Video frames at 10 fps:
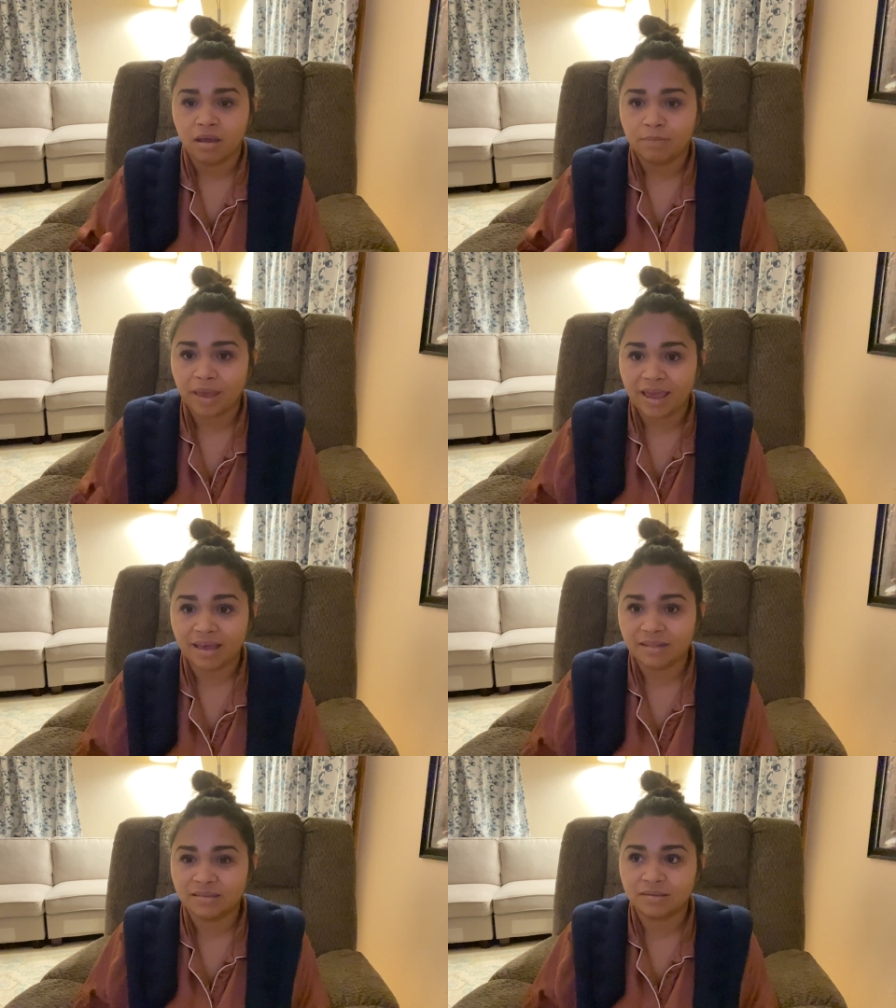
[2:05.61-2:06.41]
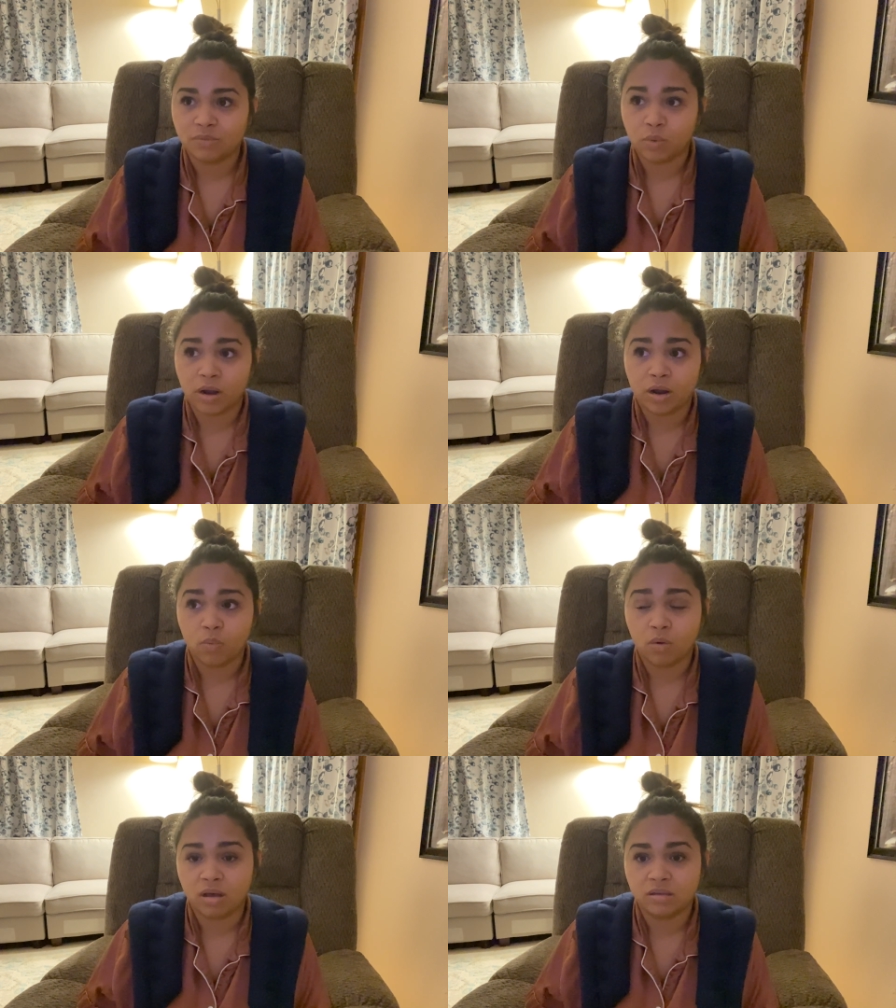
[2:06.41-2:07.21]
pains where it
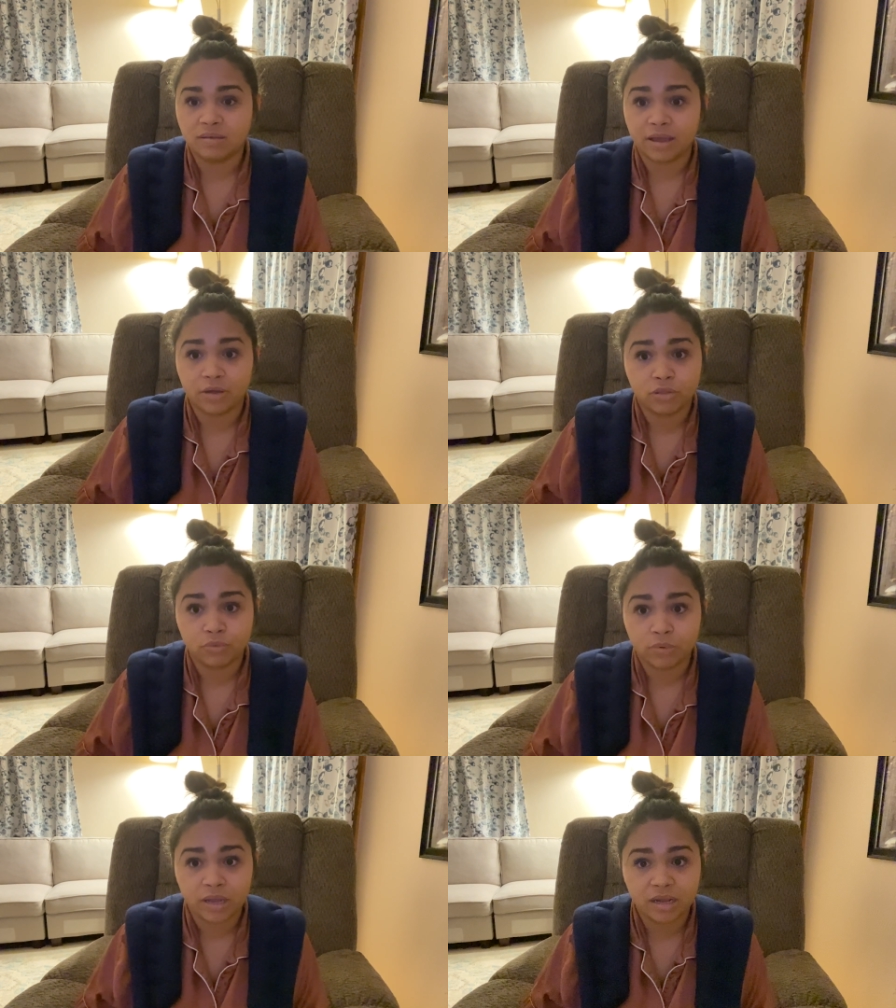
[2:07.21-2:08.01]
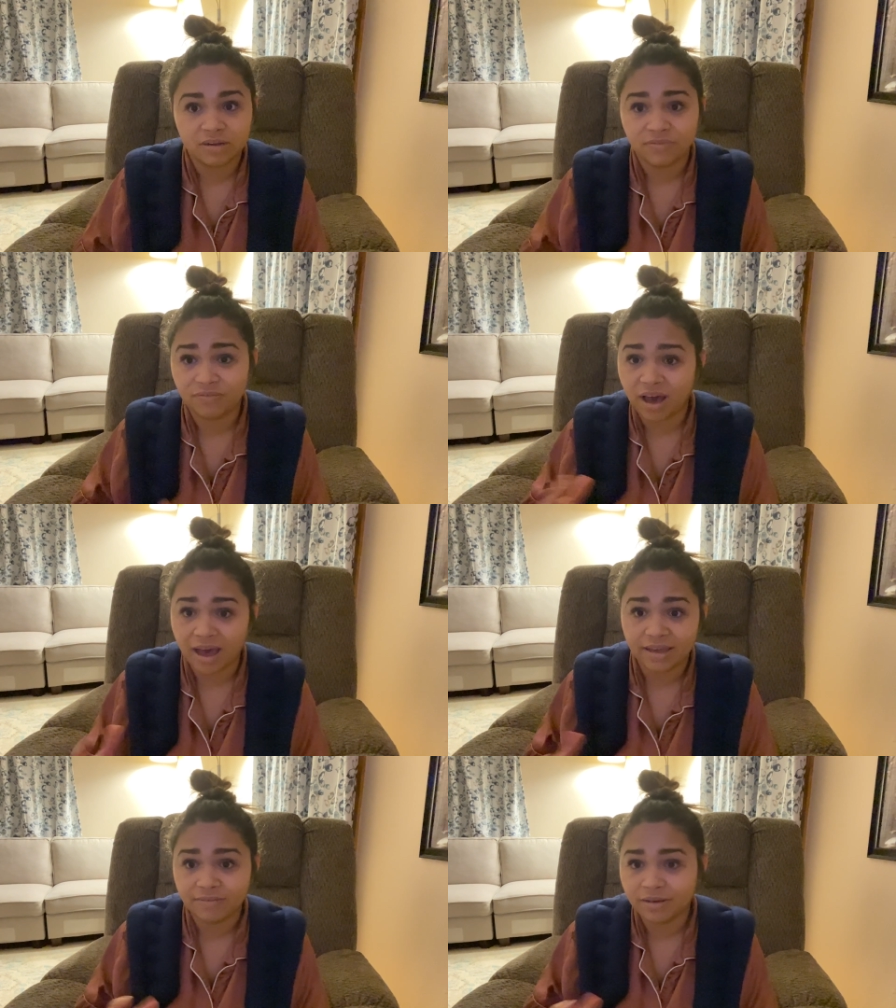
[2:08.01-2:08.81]
was like a 3 to
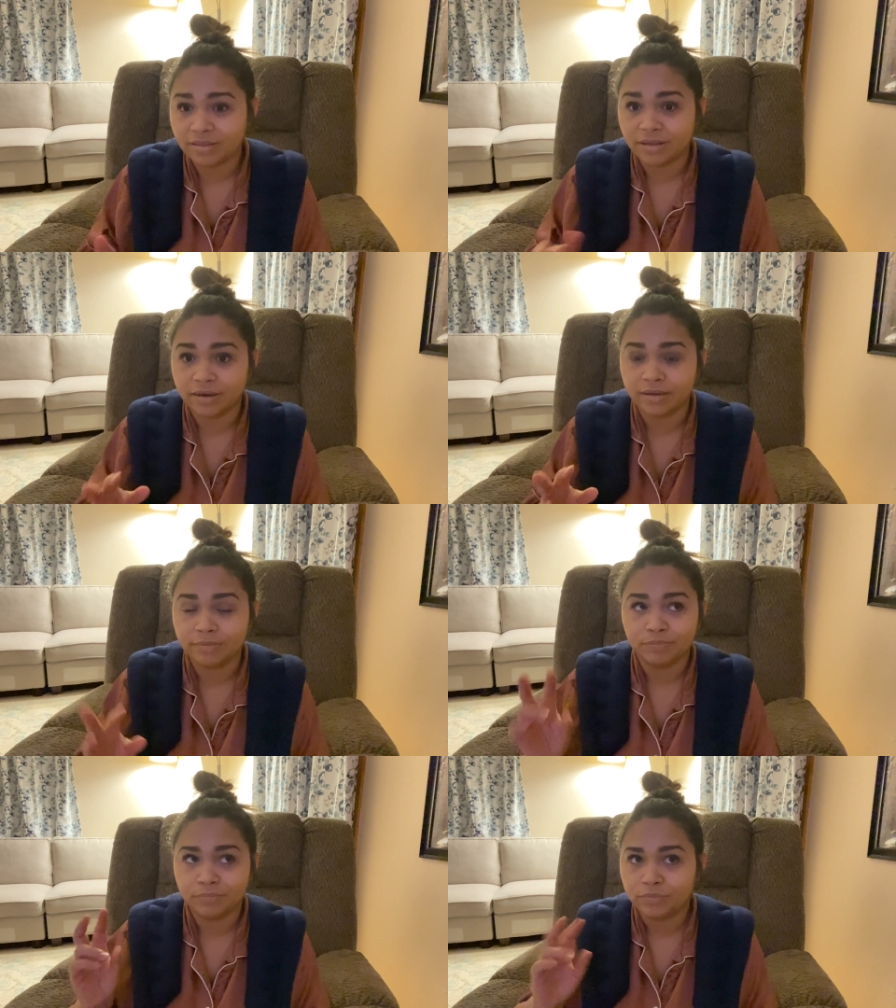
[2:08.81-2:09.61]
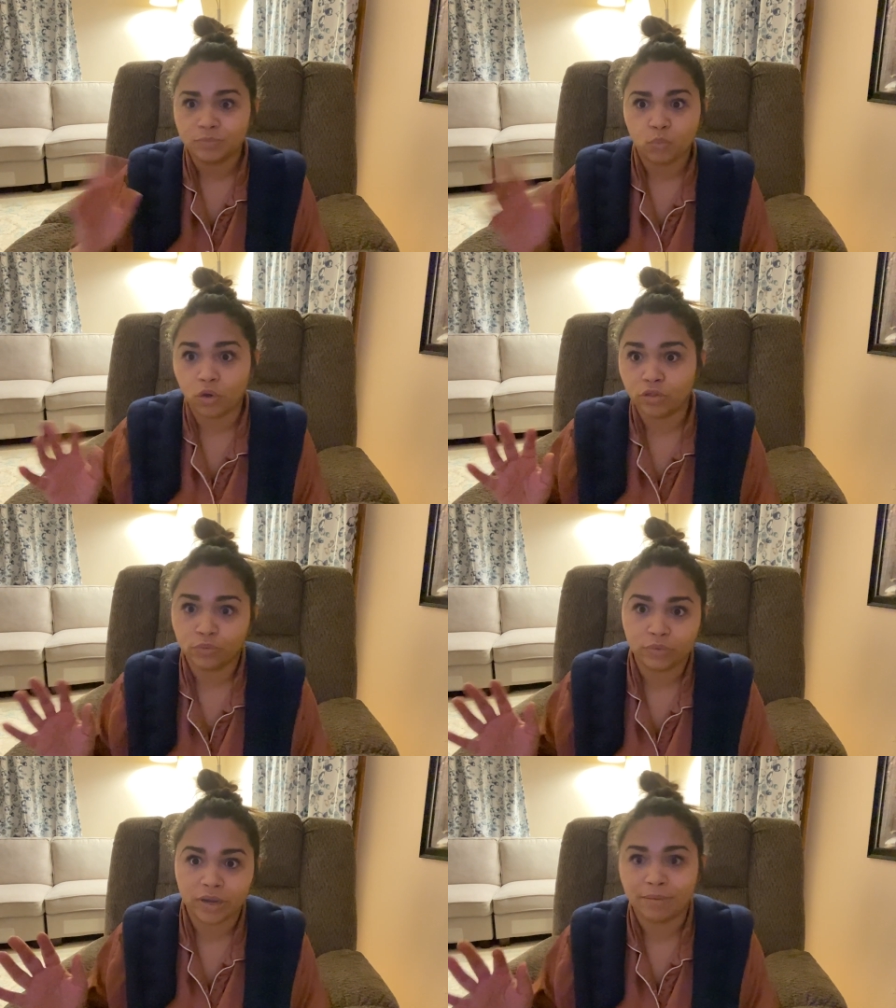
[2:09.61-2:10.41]
5 on the 1 through
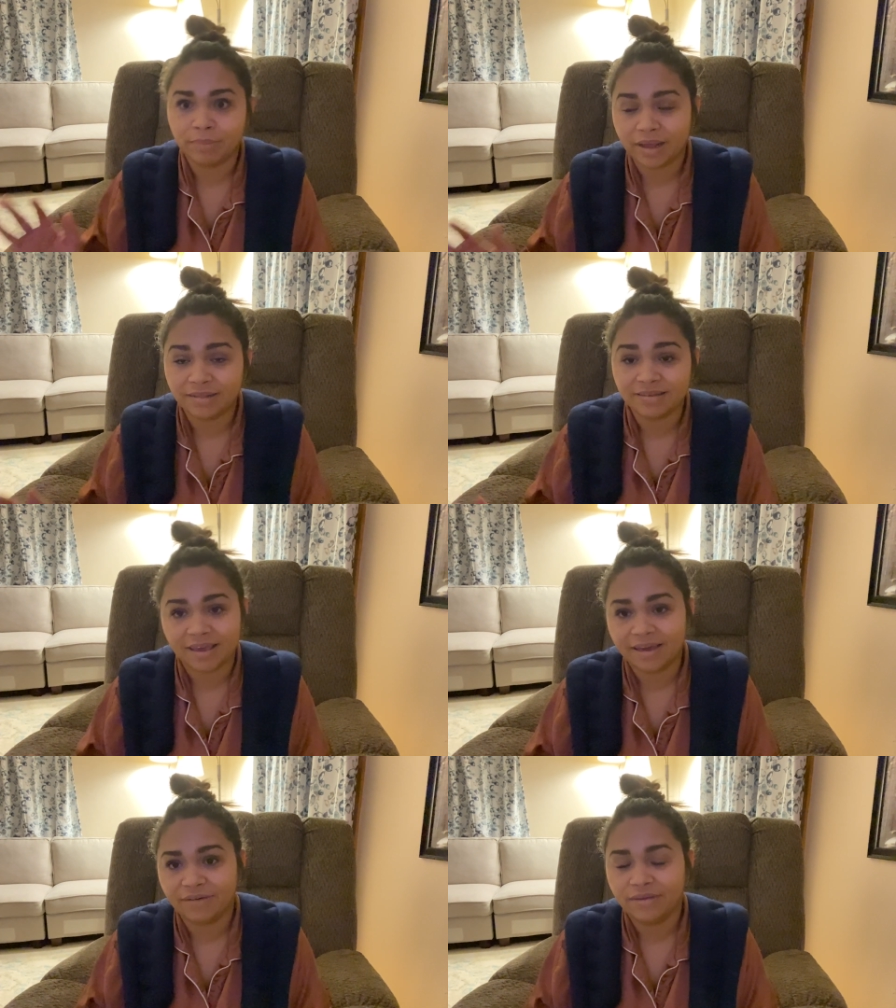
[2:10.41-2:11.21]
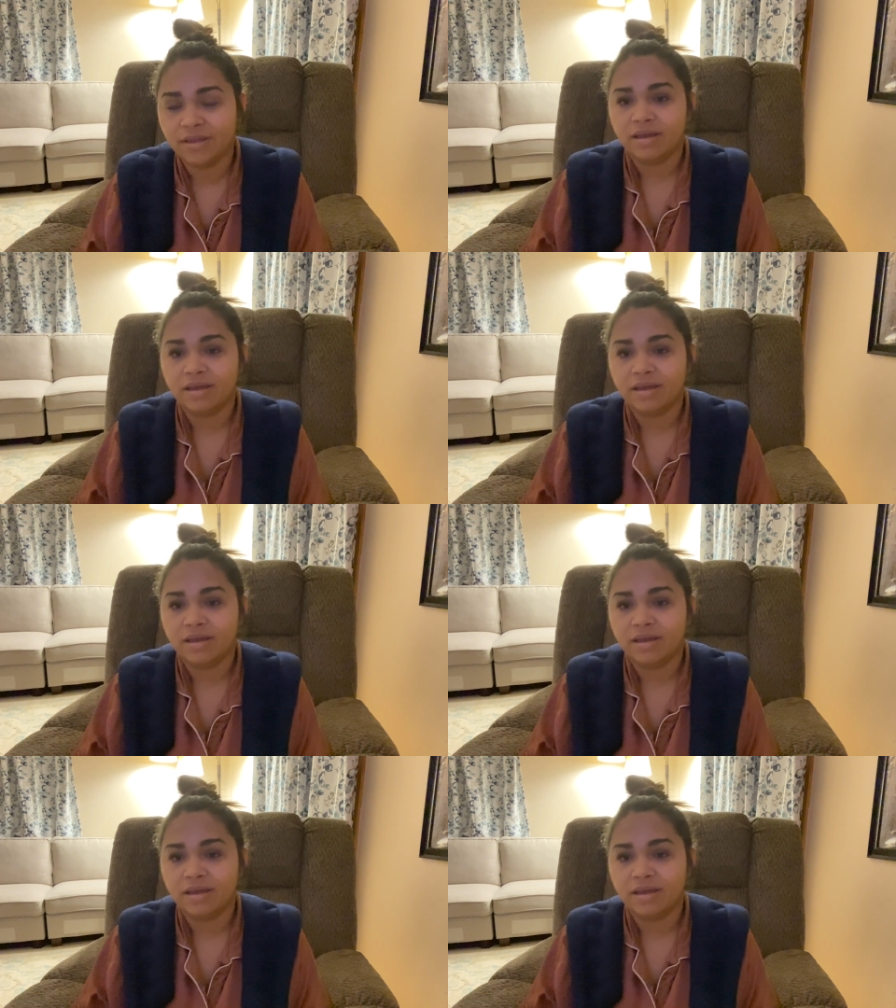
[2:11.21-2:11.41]
10 pain scale,